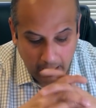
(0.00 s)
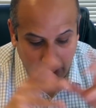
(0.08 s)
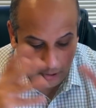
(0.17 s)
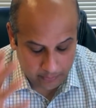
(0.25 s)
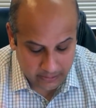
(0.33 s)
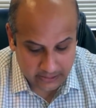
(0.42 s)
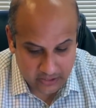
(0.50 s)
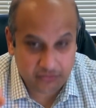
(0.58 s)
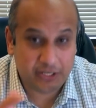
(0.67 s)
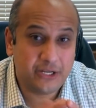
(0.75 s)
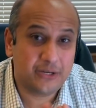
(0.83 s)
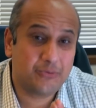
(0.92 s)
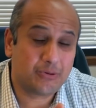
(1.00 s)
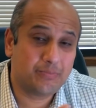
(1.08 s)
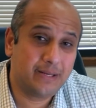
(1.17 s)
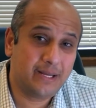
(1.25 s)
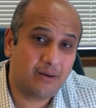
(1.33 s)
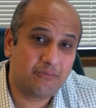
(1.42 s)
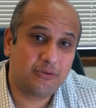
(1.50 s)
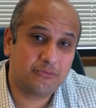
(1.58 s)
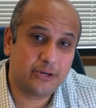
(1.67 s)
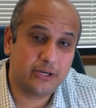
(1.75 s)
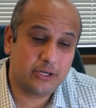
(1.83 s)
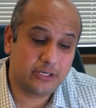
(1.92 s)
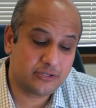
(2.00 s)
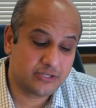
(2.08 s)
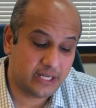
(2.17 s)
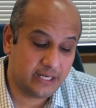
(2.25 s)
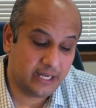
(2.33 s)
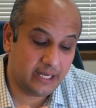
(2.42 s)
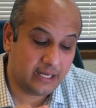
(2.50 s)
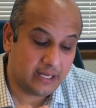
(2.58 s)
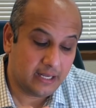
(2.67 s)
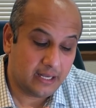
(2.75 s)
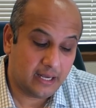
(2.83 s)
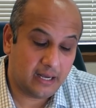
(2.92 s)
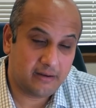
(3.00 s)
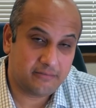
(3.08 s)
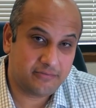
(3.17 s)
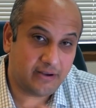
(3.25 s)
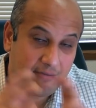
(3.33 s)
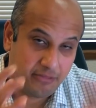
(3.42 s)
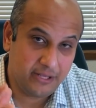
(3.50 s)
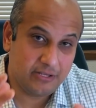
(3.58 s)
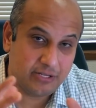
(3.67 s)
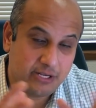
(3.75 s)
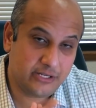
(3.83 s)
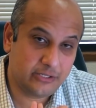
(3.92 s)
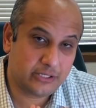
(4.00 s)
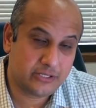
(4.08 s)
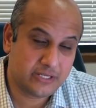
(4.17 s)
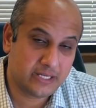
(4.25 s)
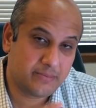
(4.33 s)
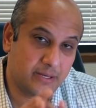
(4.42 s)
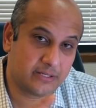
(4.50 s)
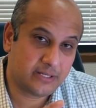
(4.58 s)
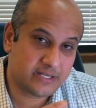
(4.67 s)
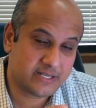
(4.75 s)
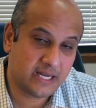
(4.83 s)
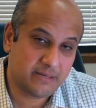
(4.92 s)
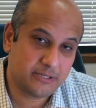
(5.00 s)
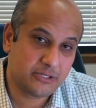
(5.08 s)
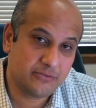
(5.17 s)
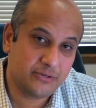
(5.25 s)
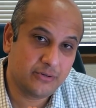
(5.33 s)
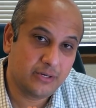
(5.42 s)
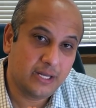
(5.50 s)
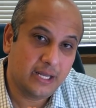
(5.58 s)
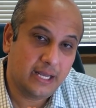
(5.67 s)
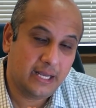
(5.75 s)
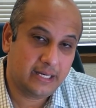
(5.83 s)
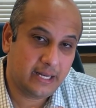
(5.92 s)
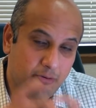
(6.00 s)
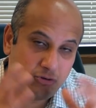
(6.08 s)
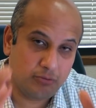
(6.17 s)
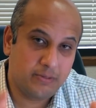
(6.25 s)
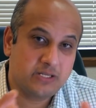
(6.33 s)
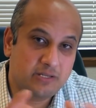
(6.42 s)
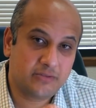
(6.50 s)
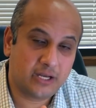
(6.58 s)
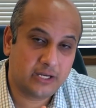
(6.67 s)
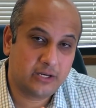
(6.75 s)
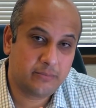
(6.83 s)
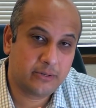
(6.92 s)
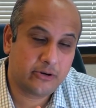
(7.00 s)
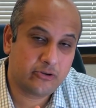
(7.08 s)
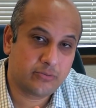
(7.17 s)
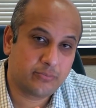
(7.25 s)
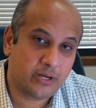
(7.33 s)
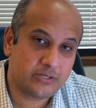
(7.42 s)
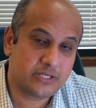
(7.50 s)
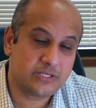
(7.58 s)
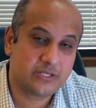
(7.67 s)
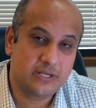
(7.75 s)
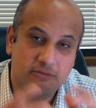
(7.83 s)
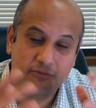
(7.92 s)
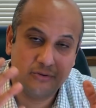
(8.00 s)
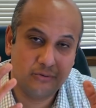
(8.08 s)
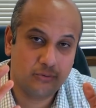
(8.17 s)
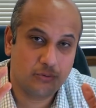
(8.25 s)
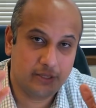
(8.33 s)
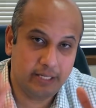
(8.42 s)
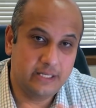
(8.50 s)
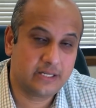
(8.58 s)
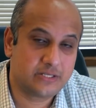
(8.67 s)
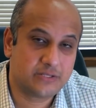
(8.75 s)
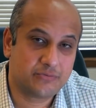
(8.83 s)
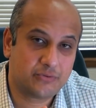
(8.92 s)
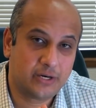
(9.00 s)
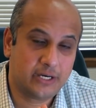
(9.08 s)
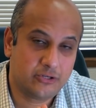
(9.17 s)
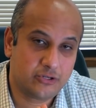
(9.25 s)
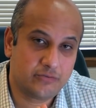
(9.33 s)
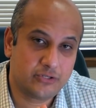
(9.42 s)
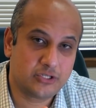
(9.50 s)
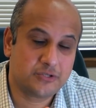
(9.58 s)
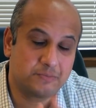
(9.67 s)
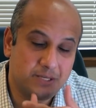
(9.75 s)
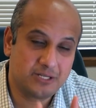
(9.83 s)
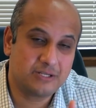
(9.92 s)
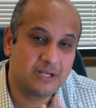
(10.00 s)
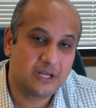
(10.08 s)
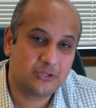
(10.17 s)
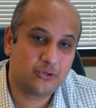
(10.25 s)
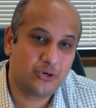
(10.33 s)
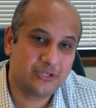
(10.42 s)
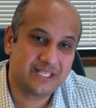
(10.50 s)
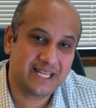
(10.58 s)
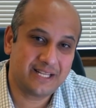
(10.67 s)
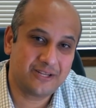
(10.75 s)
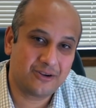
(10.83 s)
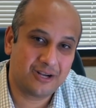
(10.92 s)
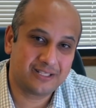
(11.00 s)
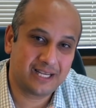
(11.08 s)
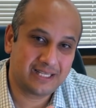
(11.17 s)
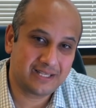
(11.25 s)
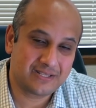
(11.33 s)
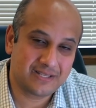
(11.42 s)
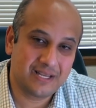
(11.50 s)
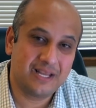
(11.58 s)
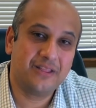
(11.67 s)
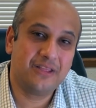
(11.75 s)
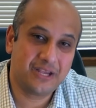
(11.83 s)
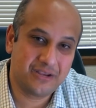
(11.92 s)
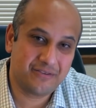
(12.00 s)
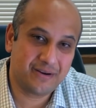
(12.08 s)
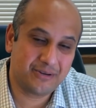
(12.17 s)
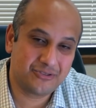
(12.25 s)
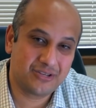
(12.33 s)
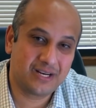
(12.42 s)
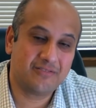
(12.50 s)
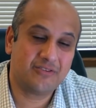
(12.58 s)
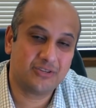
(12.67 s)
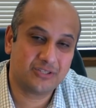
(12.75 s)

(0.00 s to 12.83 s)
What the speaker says: I hope that this video will be helpful for you in understanding 5 things that you need to understand about the asylum interview, and I wish you best of luck in your immigration process. If you need us for any services, please don't hesitate to contact us. Thank you very much and have a